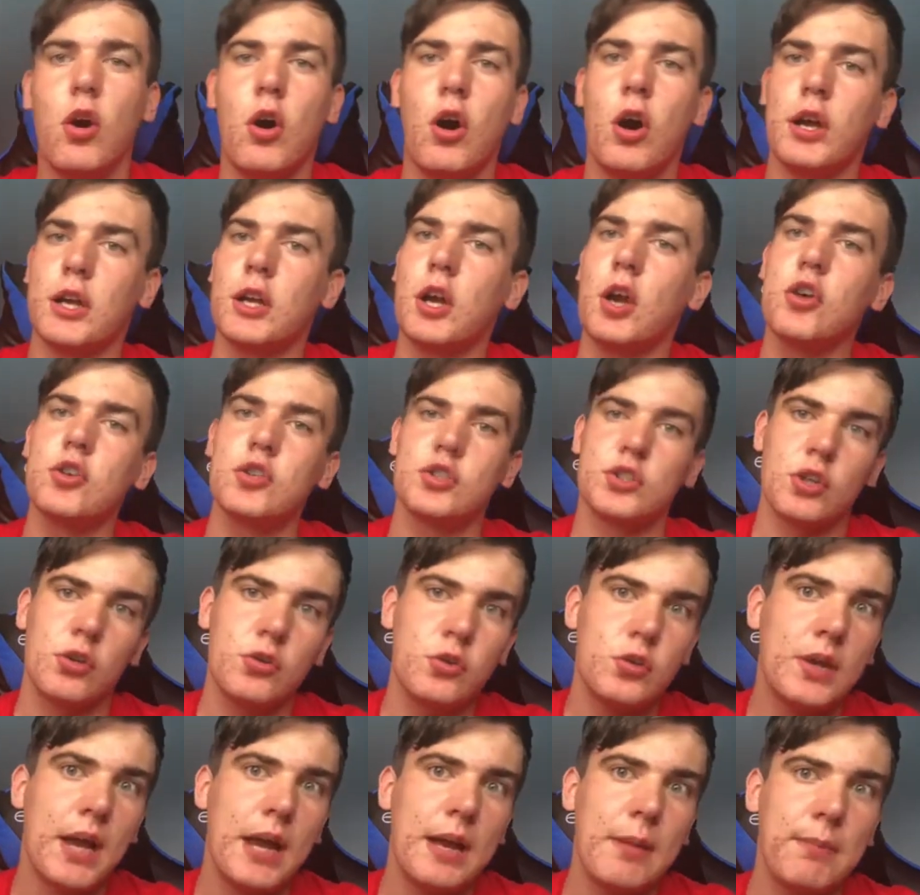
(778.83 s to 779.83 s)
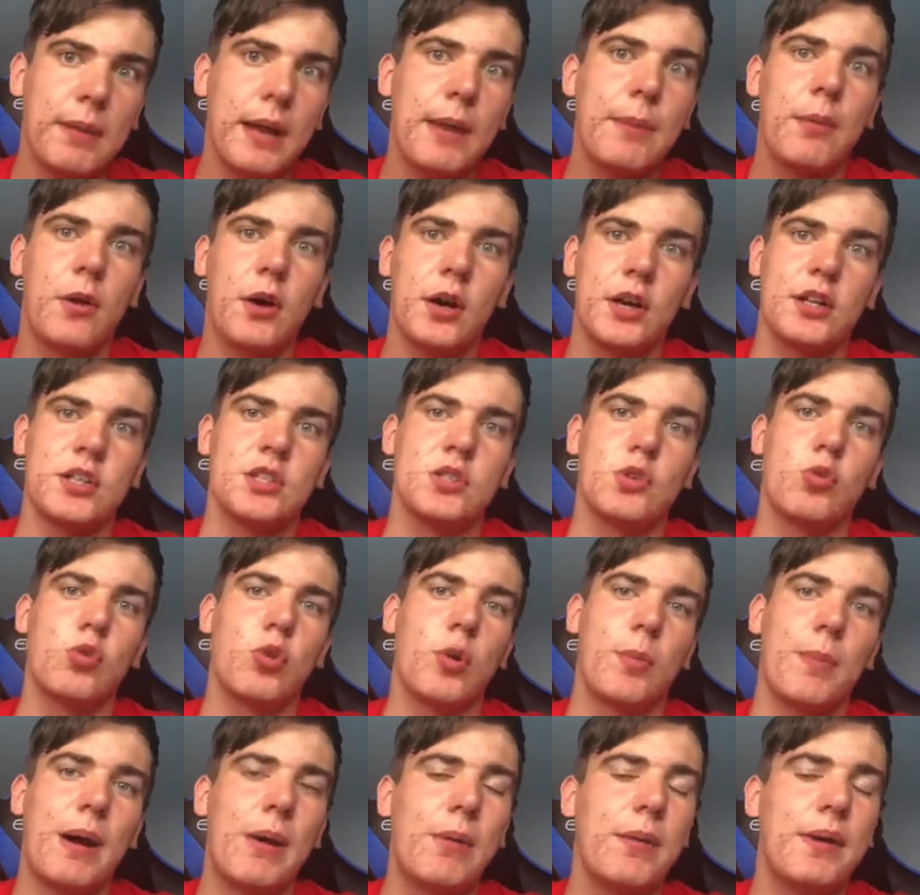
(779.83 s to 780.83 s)
I can't show you gameplay, but I can
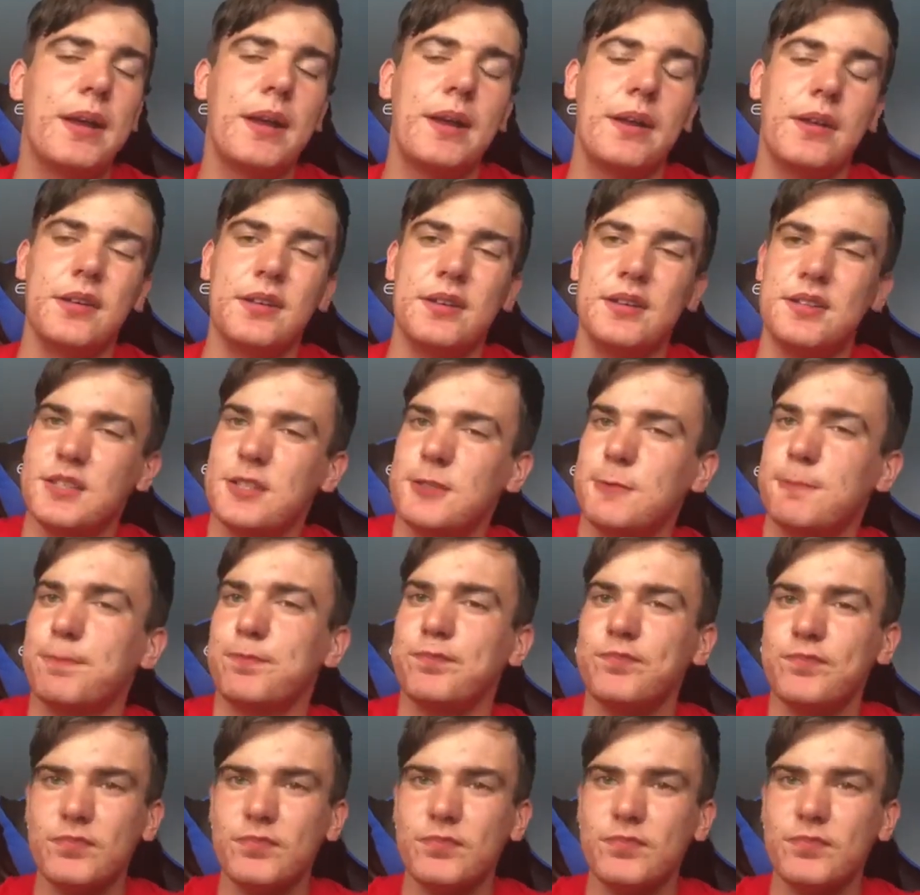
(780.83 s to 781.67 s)
talk about it and